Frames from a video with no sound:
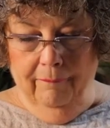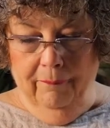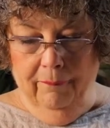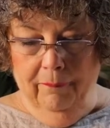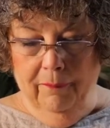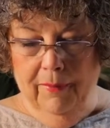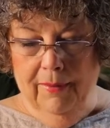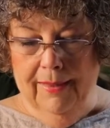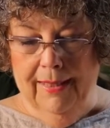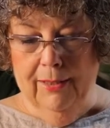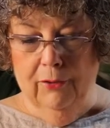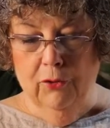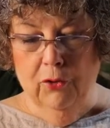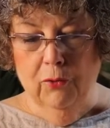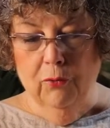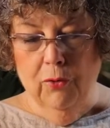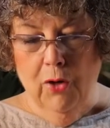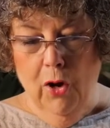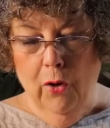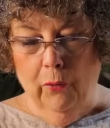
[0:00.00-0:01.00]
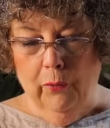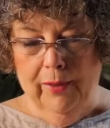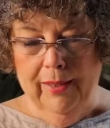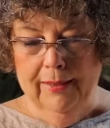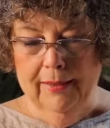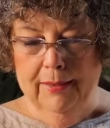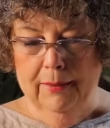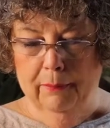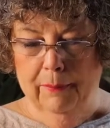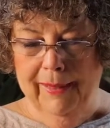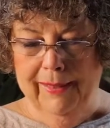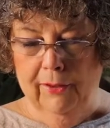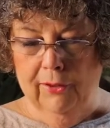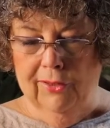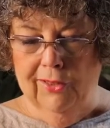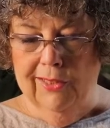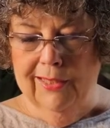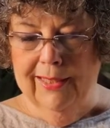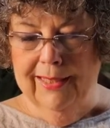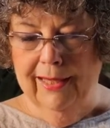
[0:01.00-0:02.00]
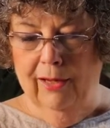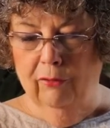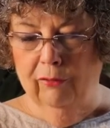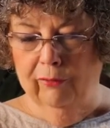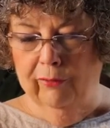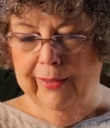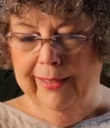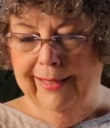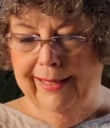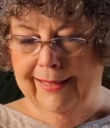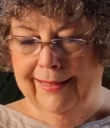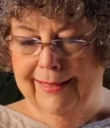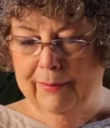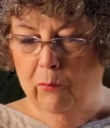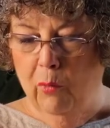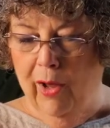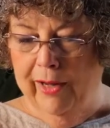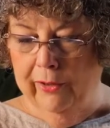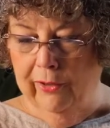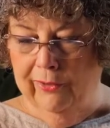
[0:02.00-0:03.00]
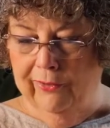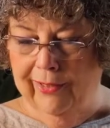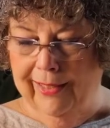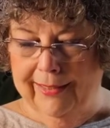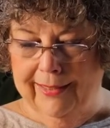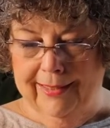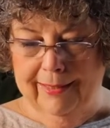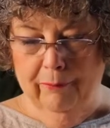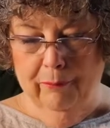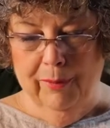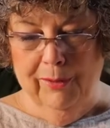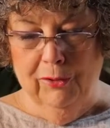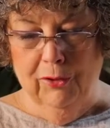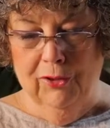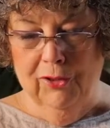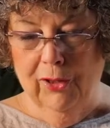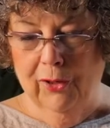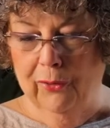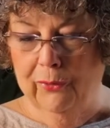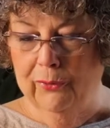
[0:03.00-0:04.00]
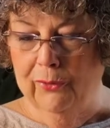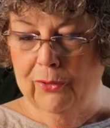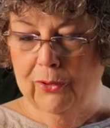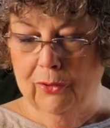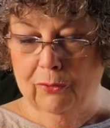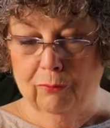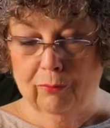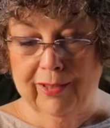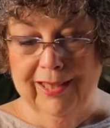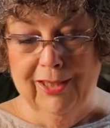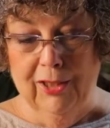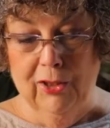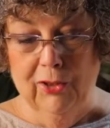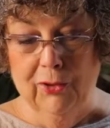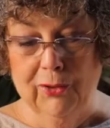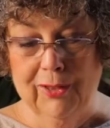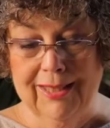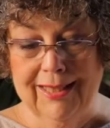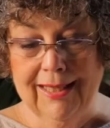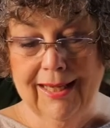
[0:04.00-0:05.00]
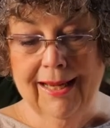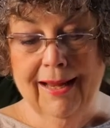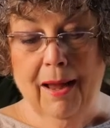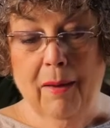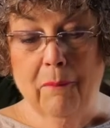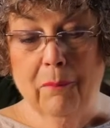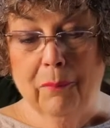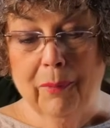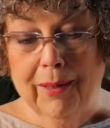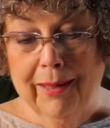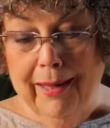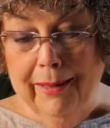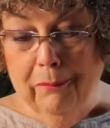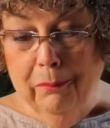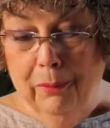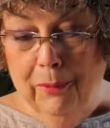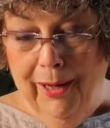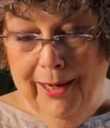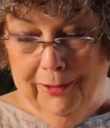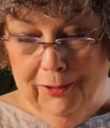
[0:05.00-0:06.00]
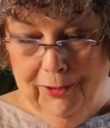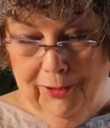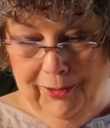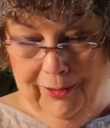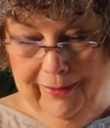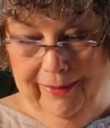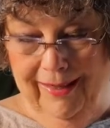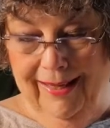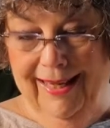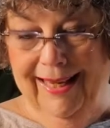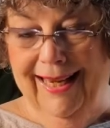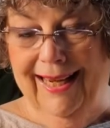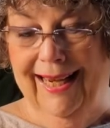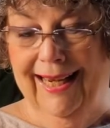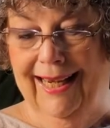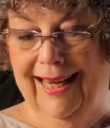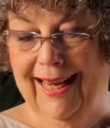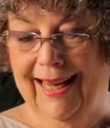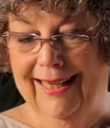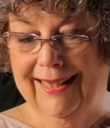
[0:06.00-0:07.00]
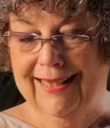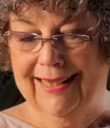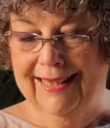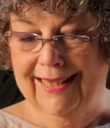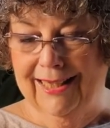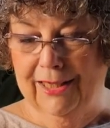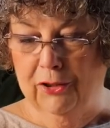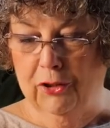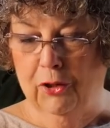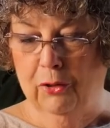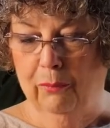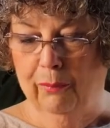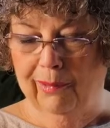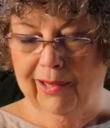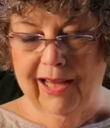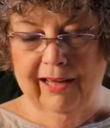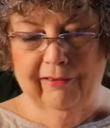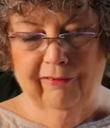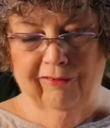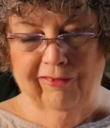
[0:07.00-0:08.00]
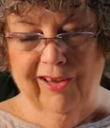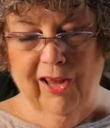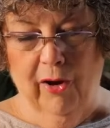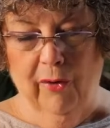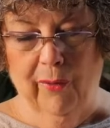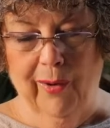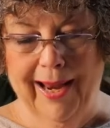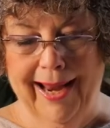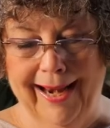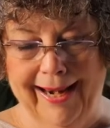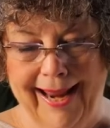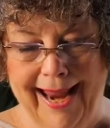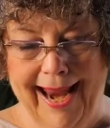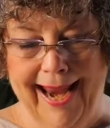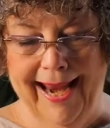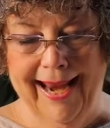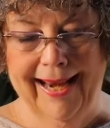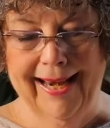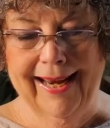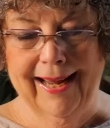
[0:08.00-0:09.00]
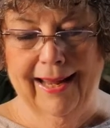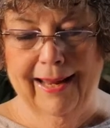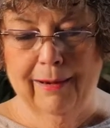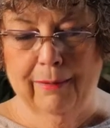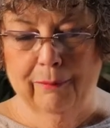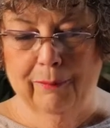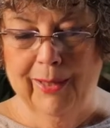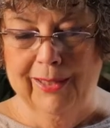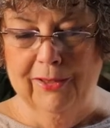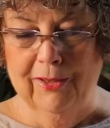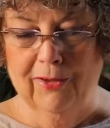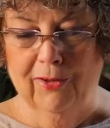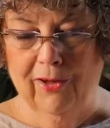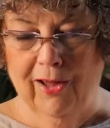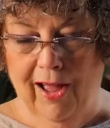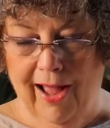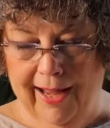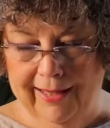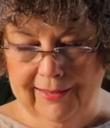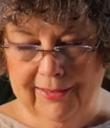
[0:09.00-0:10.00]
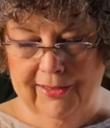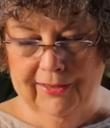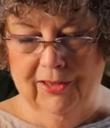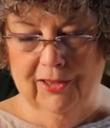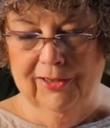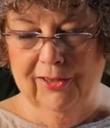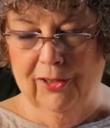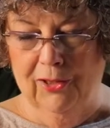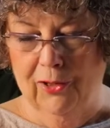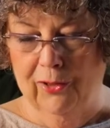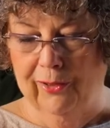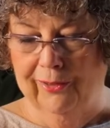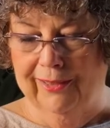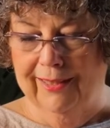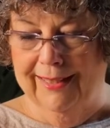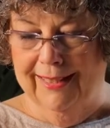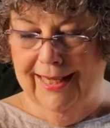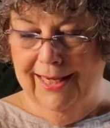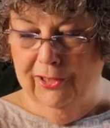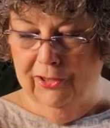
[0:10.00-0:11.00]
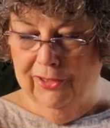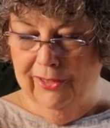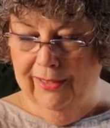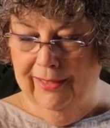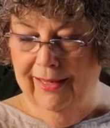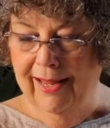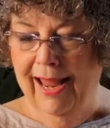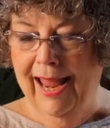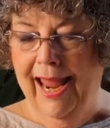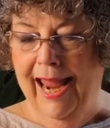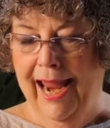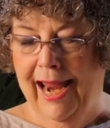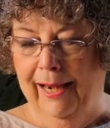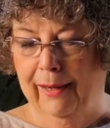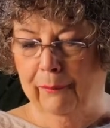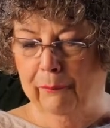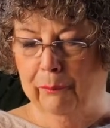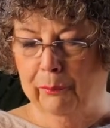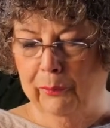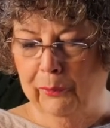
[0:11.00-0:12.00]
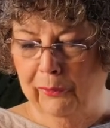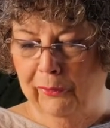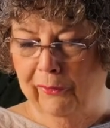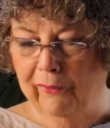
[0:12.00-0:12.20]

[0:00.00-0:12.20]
Did you know that spinach, celery, and watercress have been shown to reduce blood pressure, enhance tissue blood flow, and aid in muscle oxygen utilization and improve